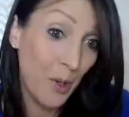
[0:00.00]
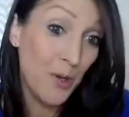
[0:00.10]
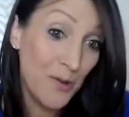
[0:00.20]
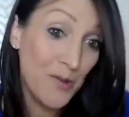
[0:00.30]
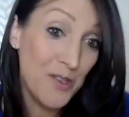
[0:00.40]

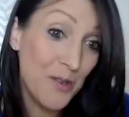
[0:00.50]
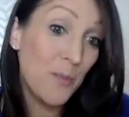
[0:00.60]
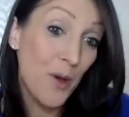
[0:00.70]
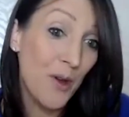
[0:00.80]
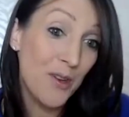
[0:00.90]
book, not just a
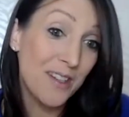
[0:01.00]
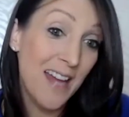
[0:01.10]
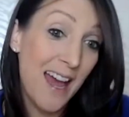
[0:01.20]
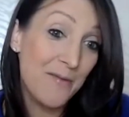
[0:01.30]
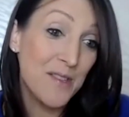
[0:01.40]
book, an
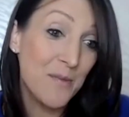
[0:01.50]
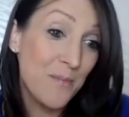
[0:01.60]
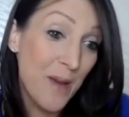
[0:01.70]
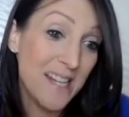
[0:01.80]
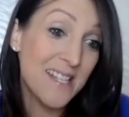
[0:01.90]

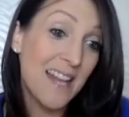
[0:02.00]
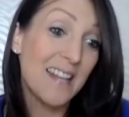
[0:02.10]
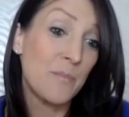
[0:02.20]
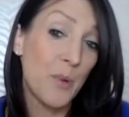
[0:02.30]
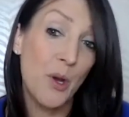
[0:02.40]
Amazon
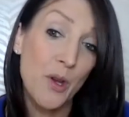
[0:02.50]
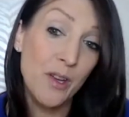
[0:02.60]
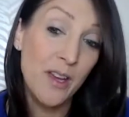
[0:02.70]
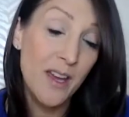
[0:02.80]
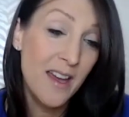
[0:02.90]
best-selling book.